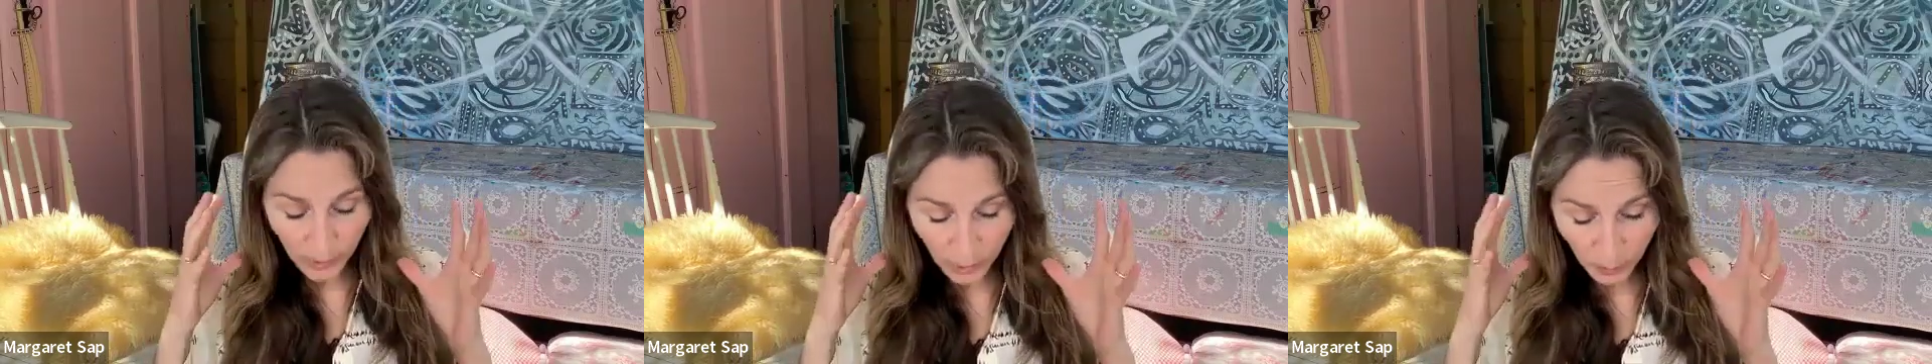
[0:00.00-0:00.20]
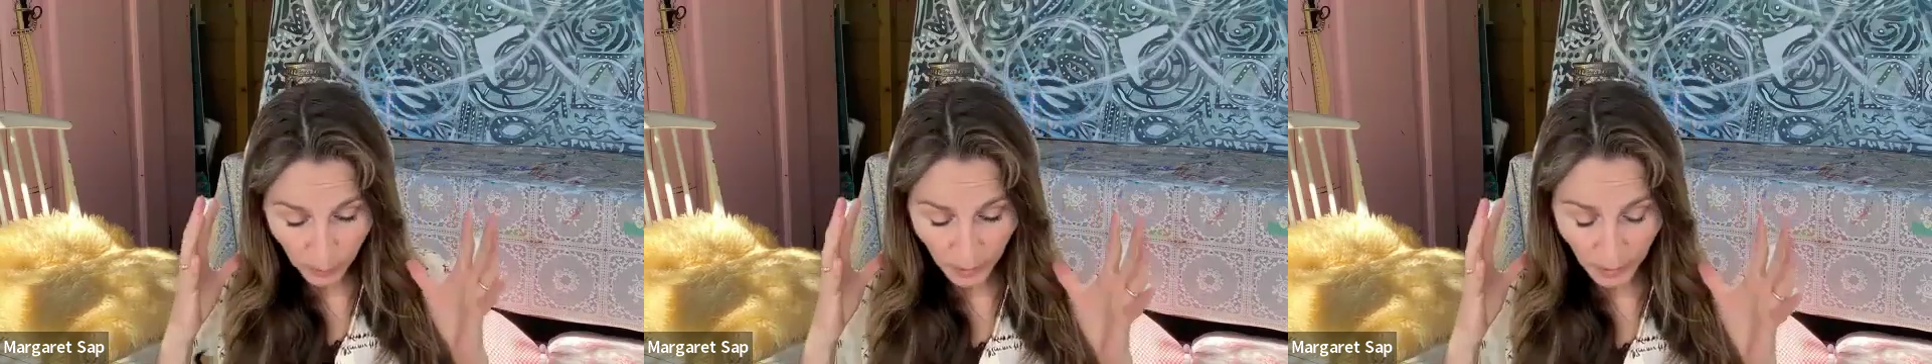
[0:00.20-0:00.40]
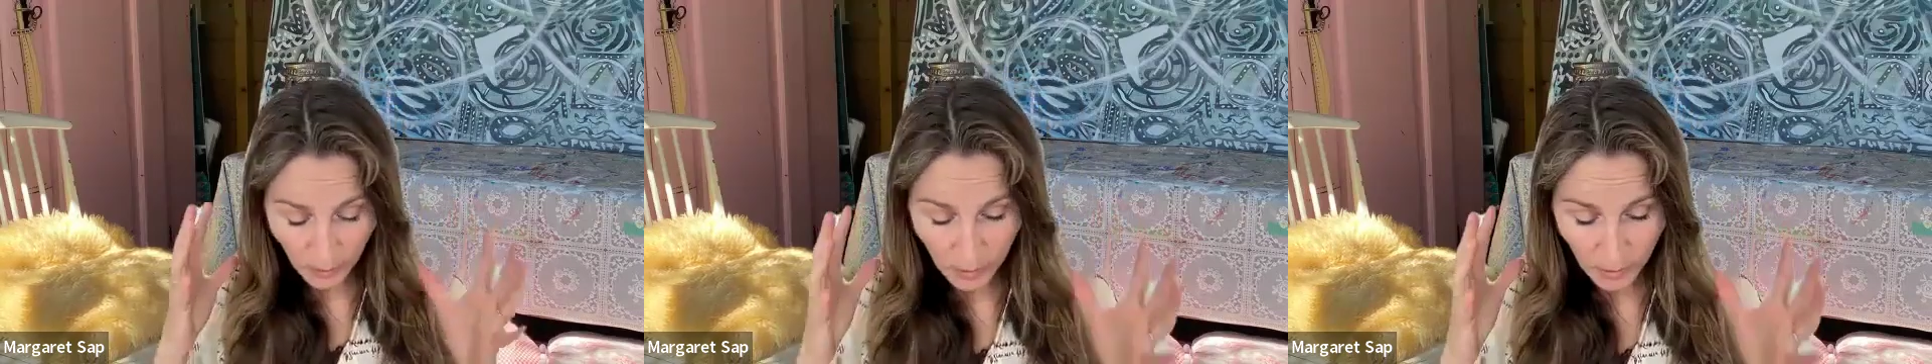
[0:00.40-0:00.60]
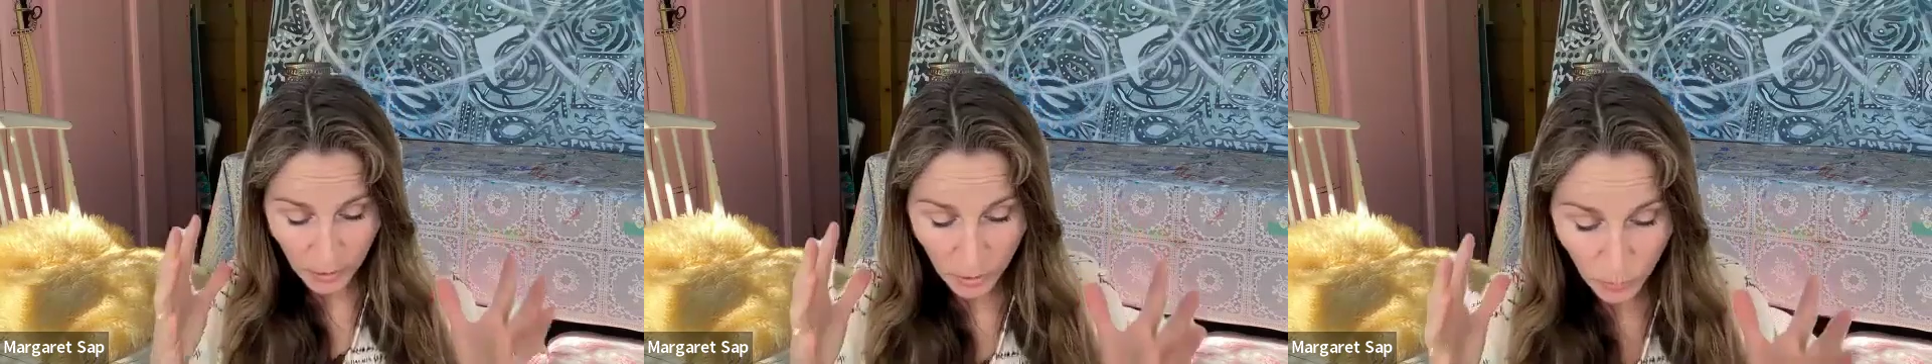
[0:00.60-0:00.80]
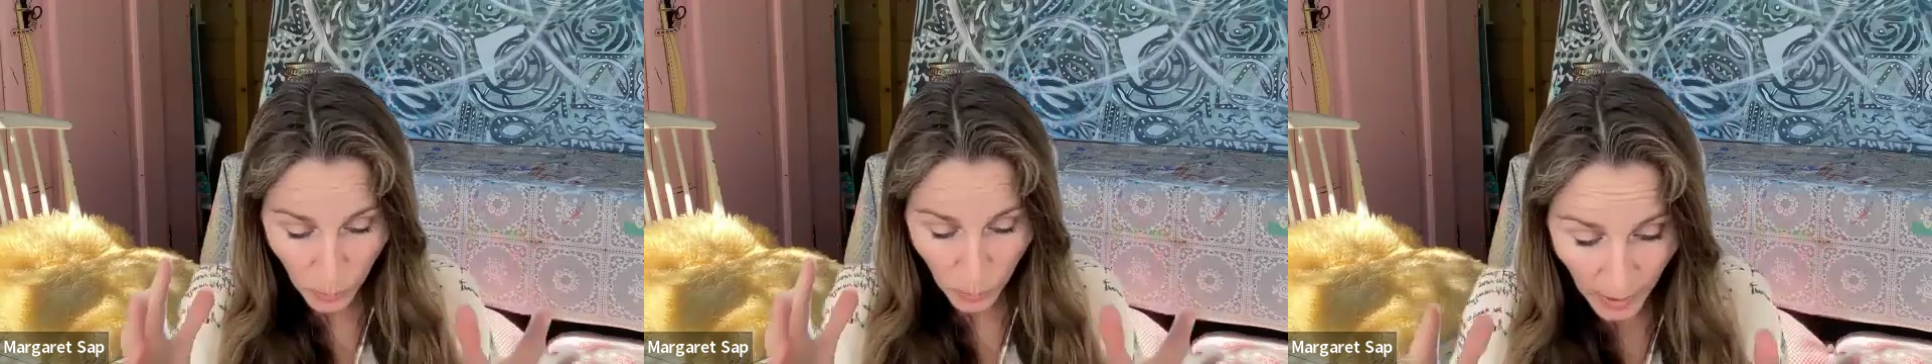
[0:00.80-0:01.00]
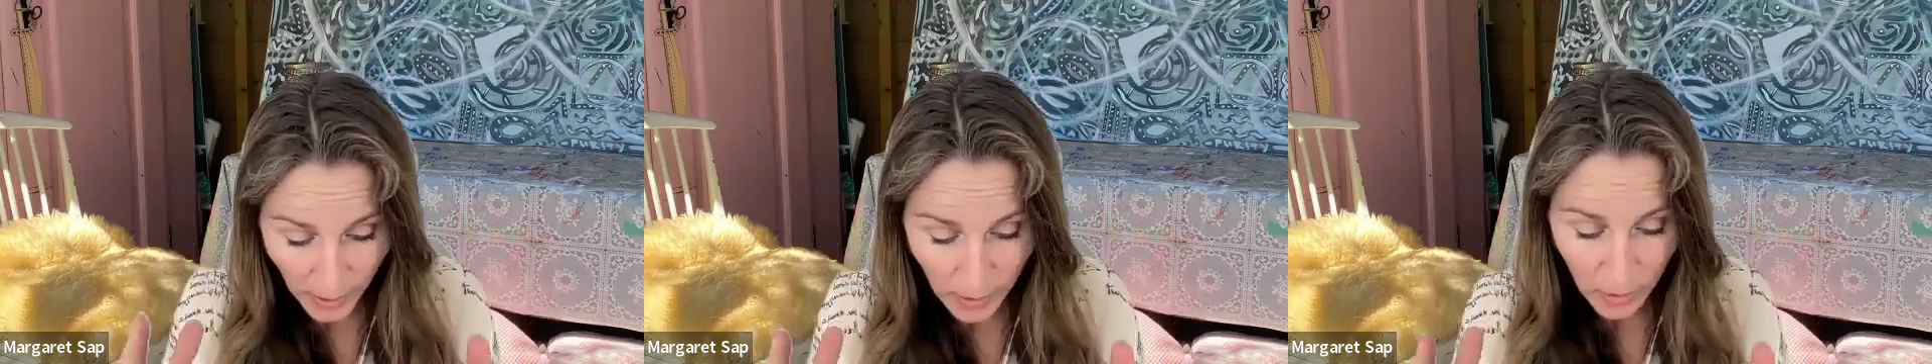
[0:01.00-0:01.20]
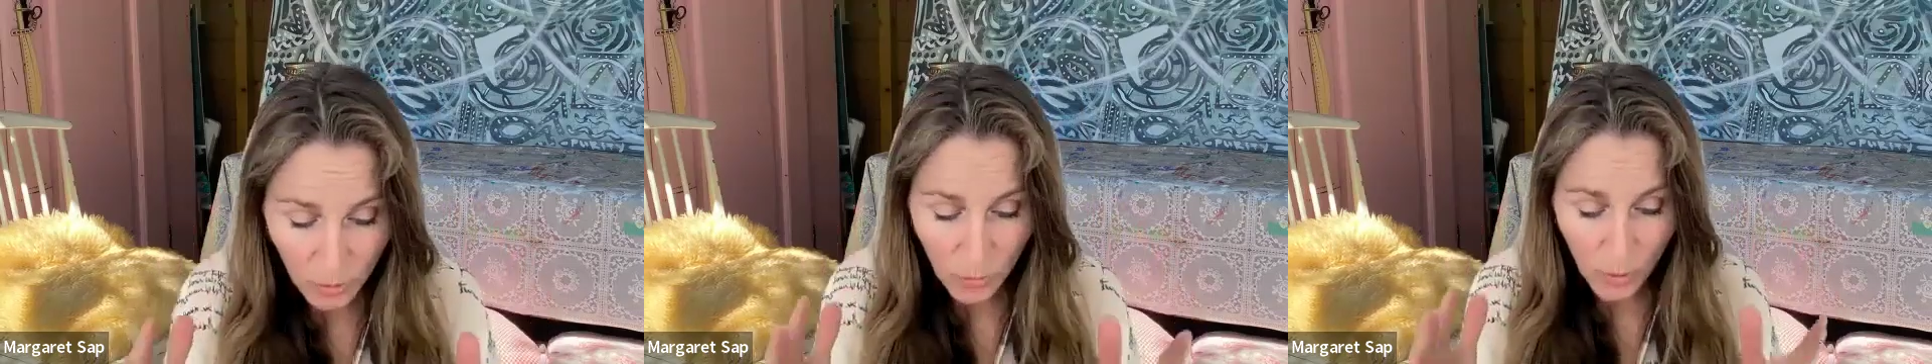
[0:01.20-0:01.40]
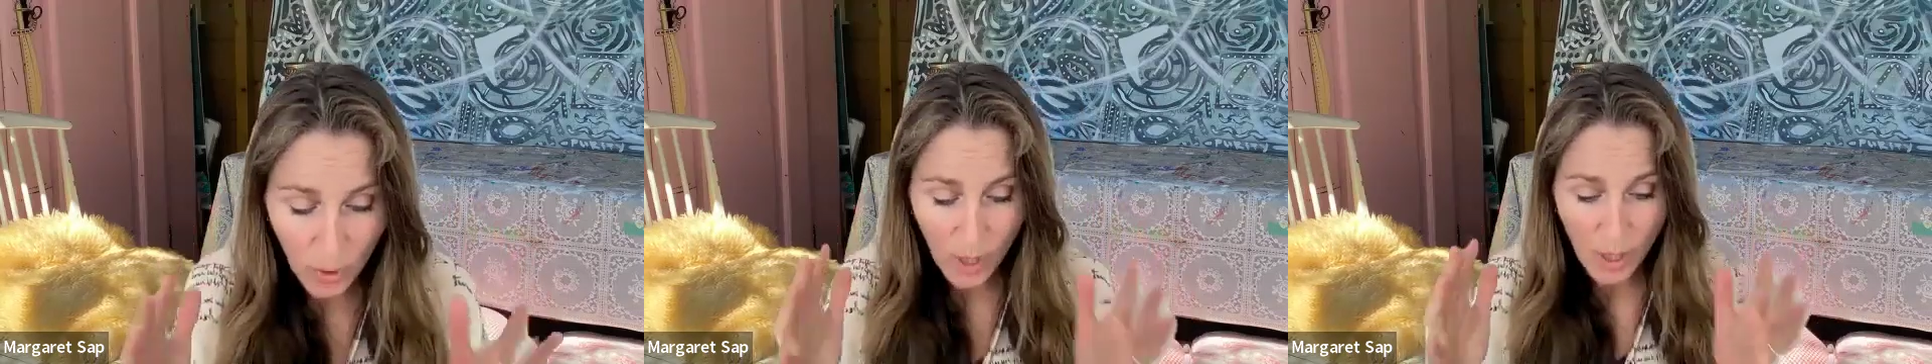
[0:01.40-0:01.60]
experience when
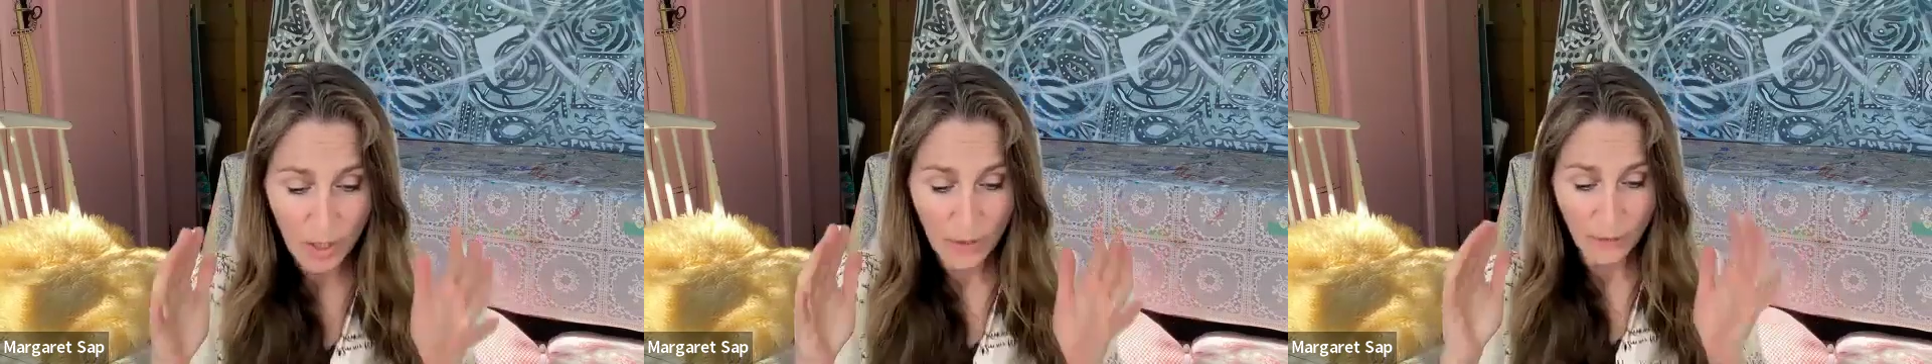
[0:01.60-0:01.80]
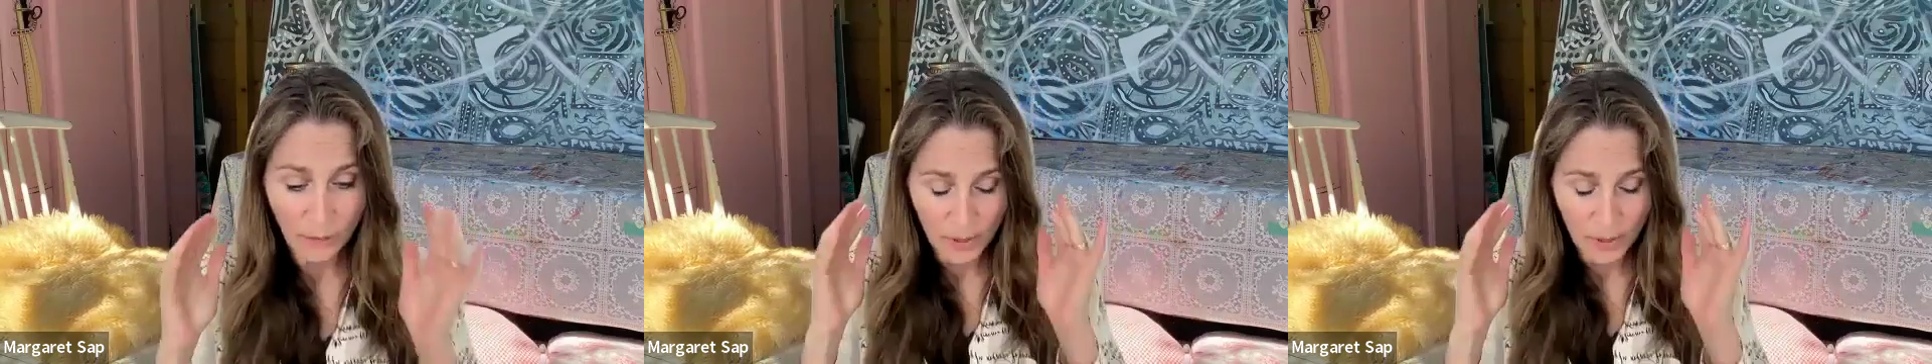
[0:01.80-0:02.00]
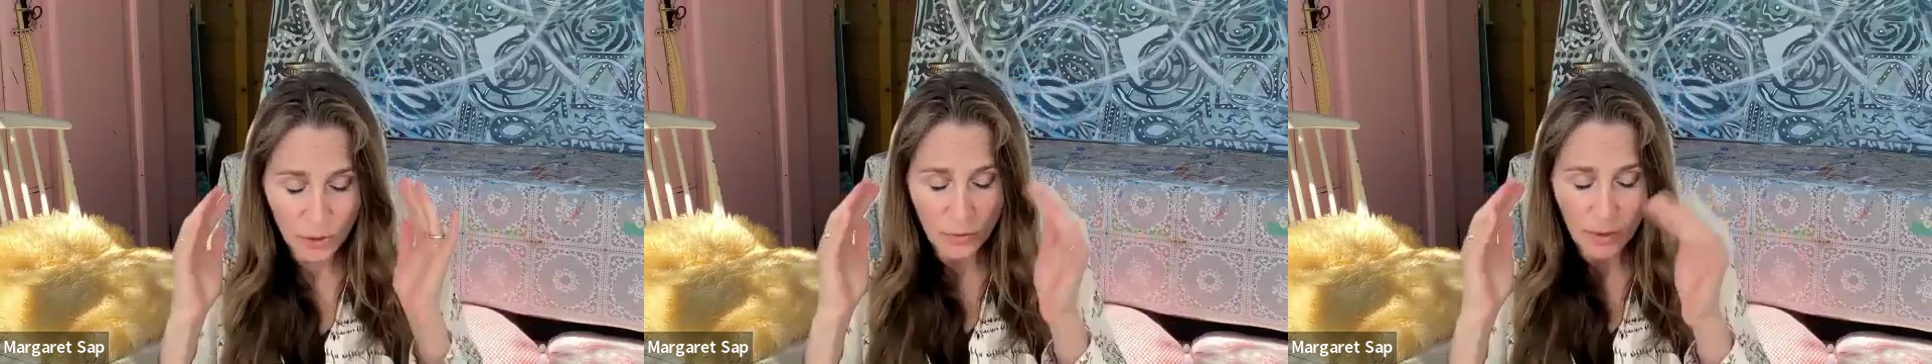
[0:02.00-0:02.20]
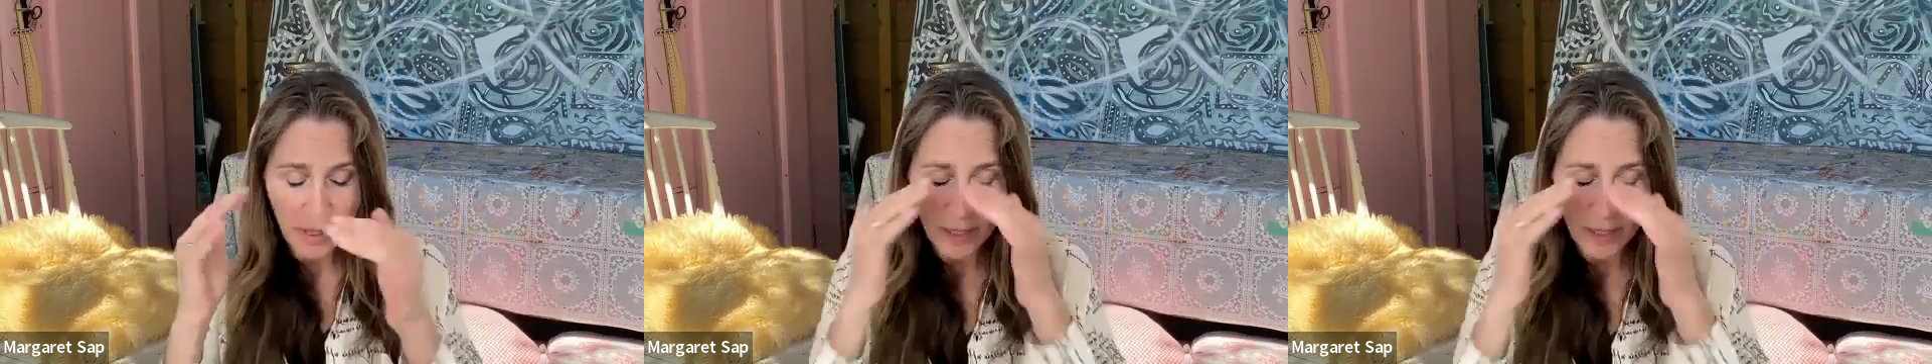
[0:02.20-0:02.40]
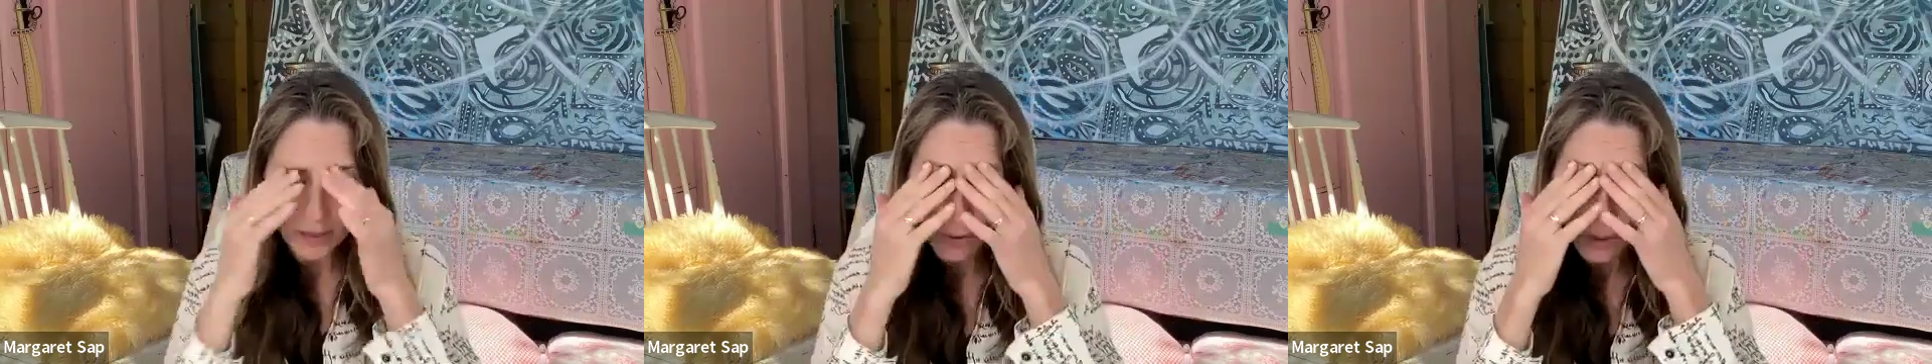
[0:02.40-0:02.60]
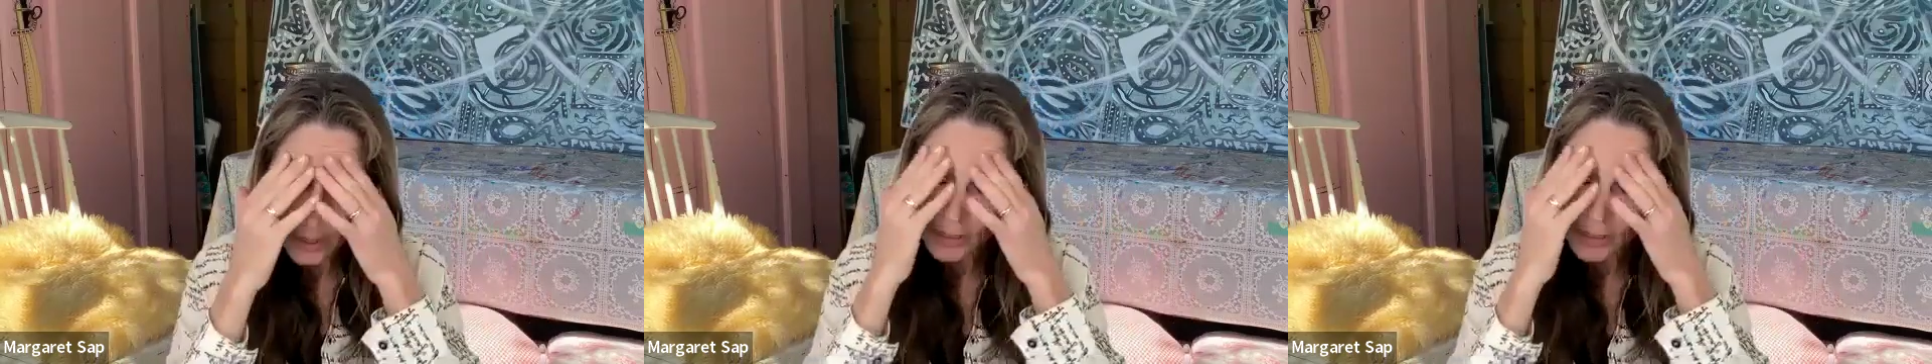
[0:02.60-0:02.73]
you are visualizing,